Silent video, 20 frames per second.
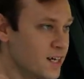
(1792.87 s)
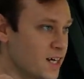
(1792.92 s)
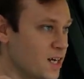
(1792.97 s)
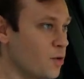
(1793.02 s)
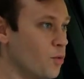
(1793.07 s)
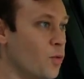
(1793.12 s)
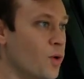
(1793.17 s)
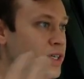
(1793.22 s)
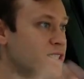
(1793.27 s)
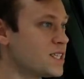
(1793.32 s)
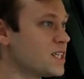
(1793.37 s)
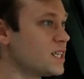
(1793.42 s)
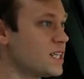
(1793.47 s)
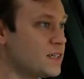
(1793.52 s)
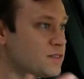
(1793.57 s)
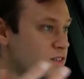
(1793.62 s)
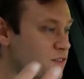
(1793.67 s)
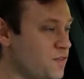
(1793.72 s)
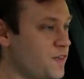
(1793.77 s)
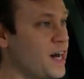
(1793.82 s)
You know, once it
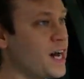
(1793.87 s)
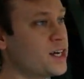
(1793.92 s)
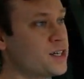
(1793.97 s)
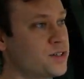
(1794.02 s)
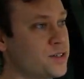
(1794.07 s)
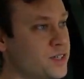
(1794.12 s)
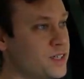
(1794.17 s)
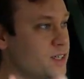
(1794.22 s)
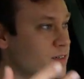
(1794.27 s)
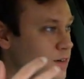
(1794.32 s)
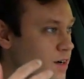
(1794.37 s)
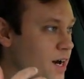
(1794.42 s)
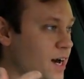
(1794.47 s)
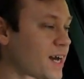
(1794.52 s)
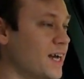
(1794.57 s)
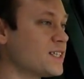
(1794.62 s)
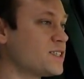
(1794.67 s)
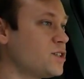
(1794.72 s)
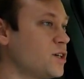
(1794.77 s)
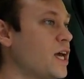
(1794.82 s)
leaves the factory, I
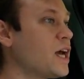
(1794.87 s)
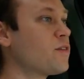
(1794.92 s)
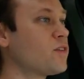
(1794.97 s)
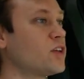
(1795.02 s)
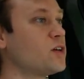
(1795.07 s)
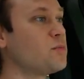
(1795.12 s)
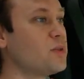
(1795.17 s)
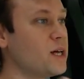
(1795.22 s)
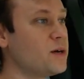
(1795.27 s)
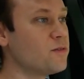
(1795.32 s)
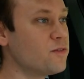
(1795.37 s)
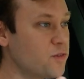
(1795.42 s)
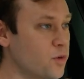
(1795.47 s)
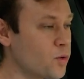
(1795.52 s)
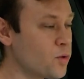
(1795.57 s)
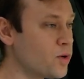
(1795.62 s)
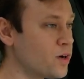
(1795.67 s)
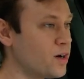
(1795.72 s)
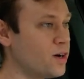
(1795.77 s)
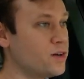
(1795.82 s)
guess you can't really blame
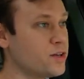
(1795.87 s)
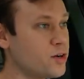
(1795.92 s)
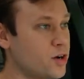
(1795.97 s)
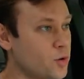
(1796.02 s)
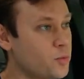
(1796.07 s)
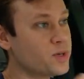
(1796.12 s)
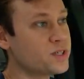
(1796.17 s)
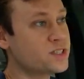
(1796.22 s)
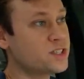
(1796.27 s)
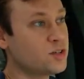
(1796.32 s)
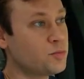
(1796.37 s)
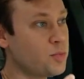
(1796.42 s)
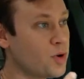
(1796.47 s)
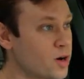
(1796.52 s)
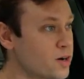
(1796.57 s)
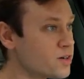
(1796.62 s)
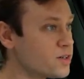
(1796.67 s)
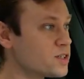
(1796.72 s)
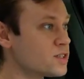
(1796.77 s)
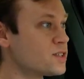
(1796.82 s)
Ford, although I wish their
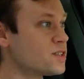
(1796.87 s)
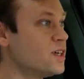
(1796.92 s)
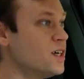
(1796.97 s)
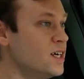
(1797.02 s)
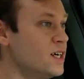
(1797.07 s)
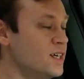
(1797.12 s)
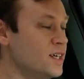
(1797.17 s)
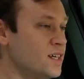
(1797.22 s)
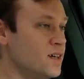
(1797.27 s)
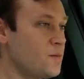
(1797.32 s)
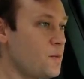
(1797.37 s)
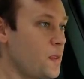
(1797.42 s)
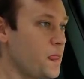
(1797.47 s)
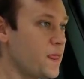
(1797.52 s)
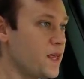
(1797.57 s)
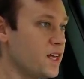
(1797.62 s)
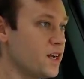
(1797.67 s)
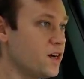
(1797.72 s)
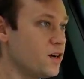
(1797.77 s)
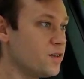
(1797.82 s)
partners
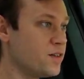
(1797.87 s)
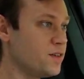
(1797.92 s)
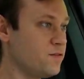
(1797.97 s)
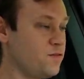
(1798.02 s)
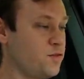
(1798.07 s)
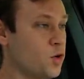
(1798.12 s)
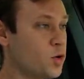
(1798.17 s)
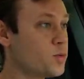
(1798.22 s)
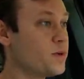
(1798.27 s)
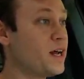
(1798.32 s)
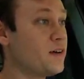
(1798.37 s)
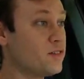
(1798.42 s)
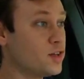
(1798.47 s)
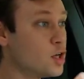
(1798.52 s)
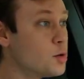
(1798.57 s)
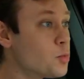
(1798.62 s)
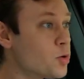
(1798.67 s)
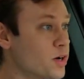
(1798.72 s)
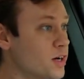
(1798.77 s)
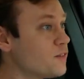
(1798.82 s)
you know that Ford would have a
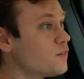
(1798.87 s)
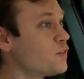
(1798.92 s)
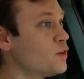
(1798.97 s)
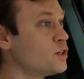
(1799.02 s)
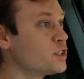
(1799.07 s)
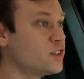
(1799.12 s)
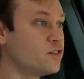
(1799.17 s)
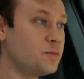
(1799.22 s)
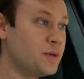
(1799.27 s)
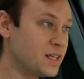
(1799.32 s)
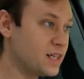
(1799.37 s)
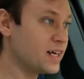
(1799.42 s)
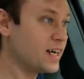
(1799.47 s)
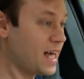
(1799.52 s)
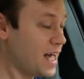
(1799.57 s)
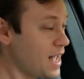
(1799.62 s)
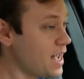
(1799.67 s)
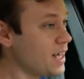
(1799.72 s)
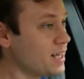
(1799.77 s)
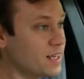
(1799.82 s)
little more influence of being like,
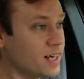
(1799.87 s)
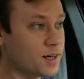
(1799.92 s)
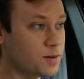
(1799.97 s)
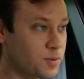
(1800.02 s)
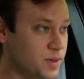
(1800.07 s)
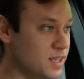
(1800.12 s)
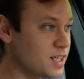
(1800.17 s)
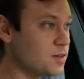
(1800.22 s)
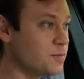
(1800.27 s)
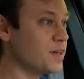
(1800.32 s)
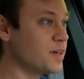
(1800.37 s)
hey, like we need to